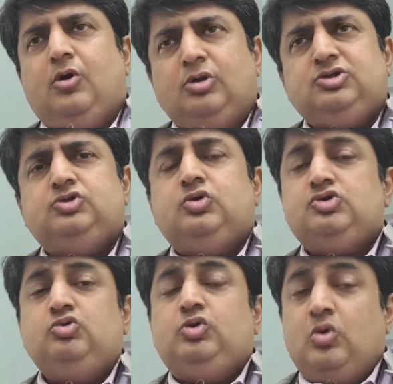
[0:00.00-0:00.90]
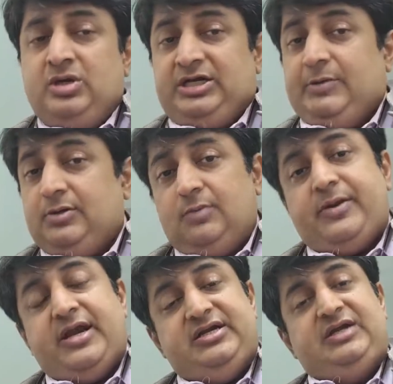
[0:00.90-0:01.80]
Also, those who don't
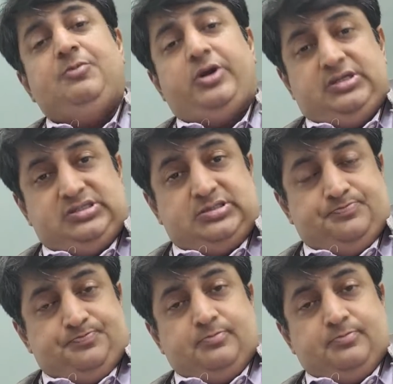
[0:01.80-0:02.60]
develop antibodies